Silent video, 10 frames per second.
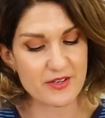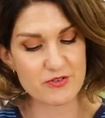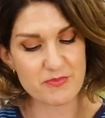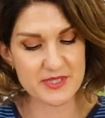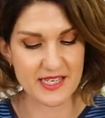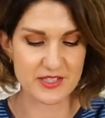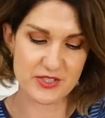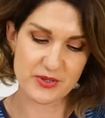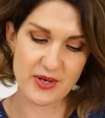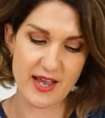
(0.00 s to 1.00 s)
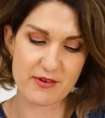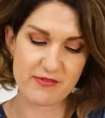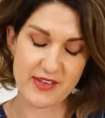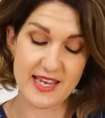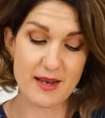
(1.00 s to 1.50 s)
100% sure how I
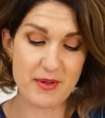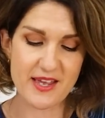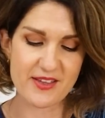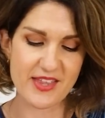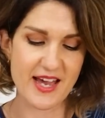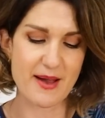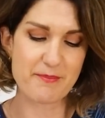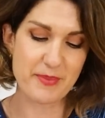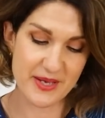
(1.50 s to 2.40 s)
feel about that.